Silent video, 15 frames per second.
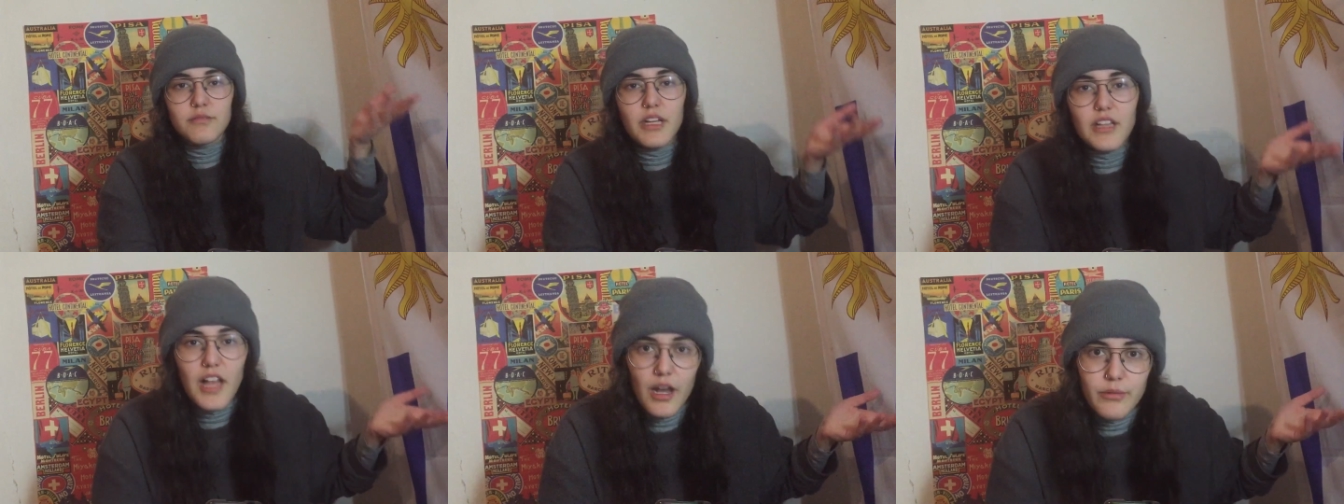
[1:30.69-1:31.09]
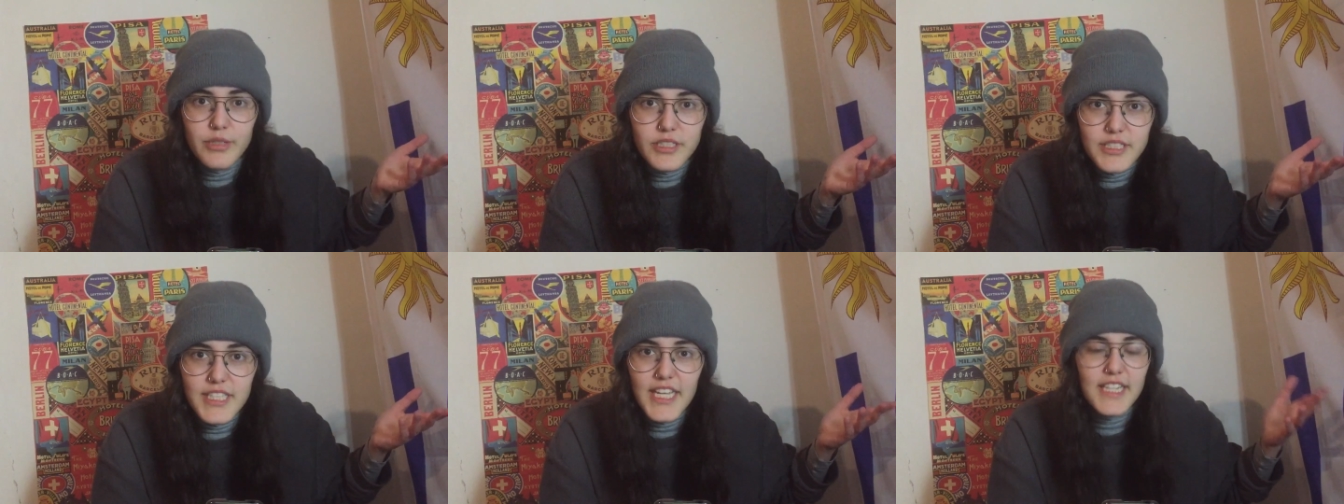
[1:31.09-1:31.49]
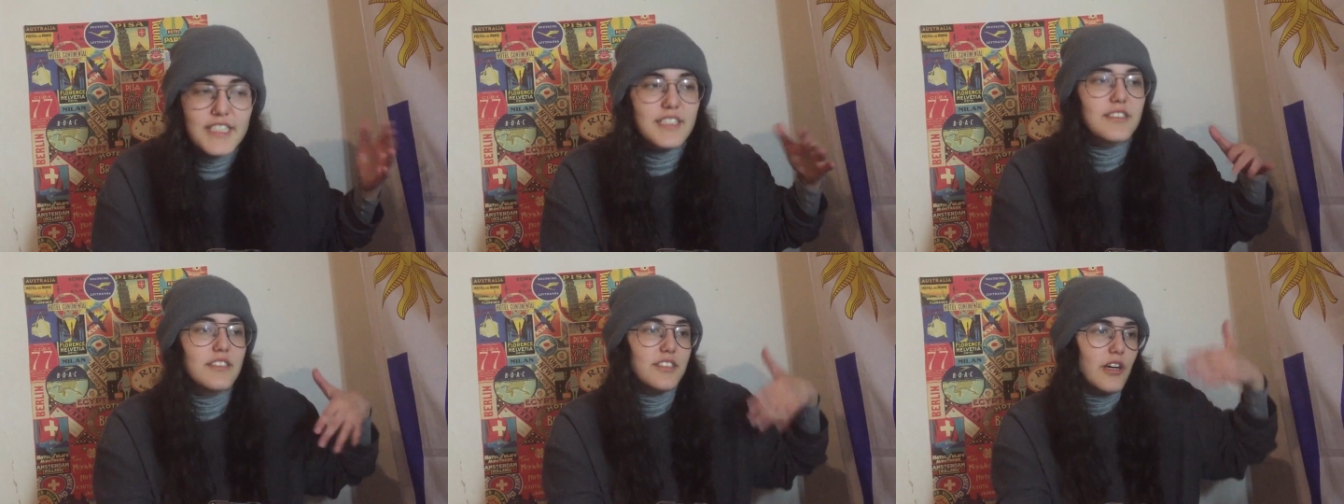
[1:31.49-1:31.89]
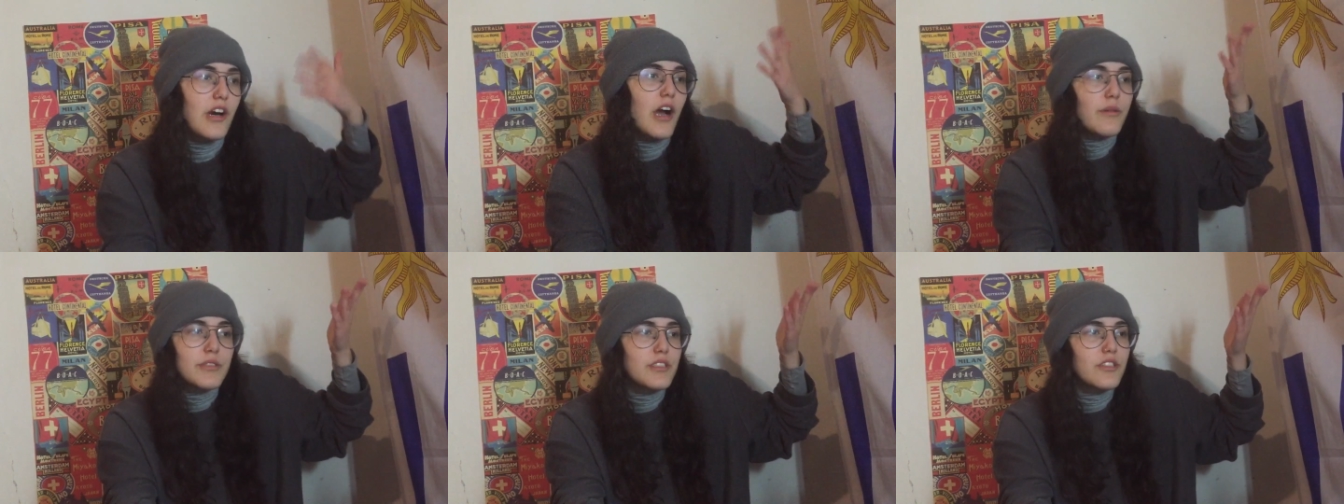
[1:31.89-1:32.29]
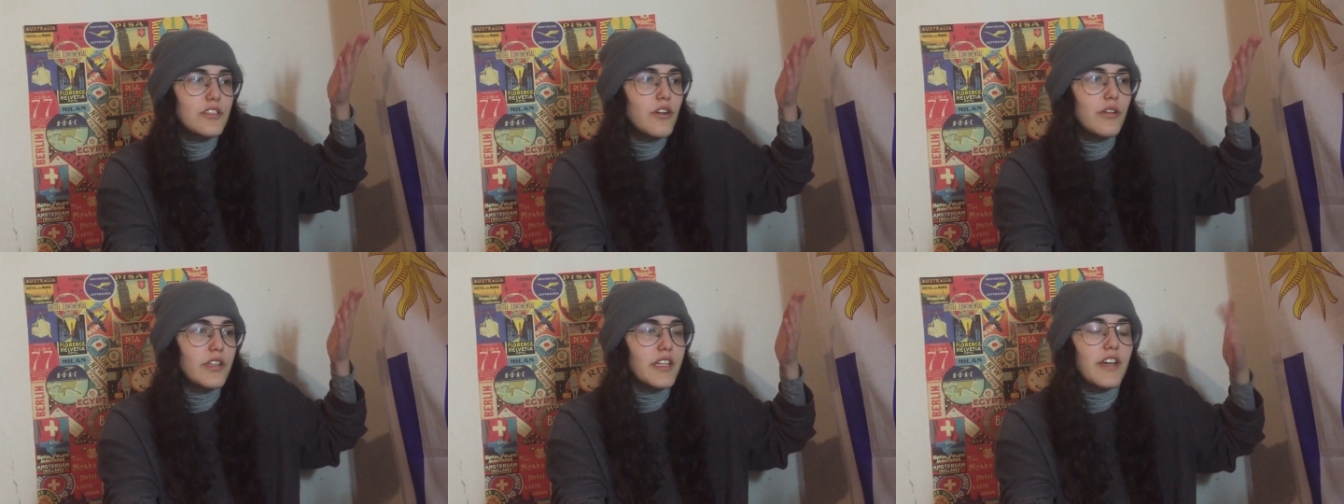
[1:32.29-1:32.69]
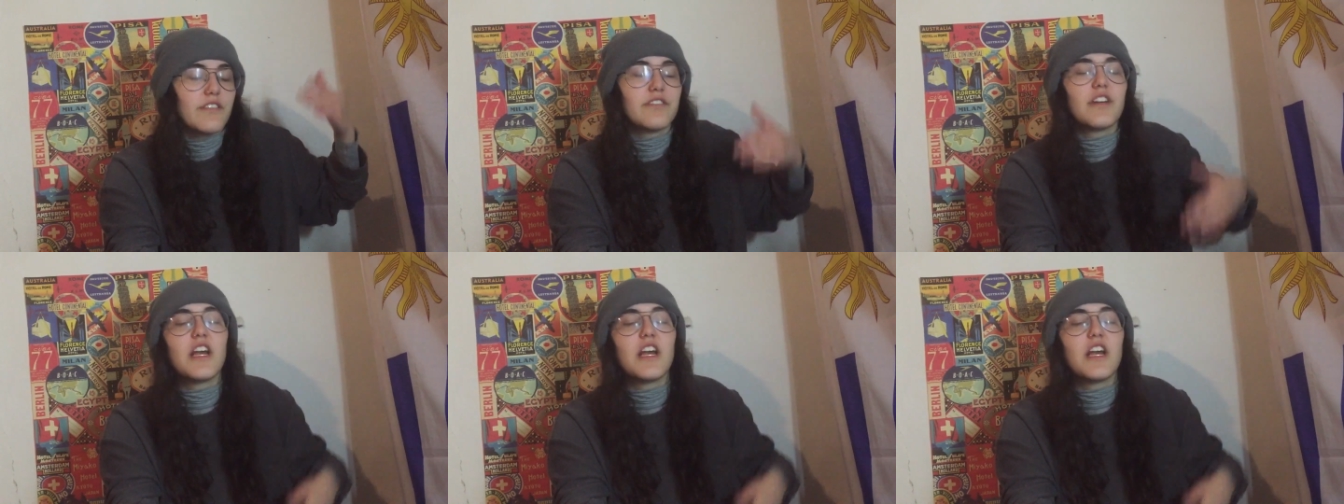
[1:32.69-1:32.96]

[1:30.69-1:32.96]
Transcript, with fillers: well, I was six, so I was not tall enough.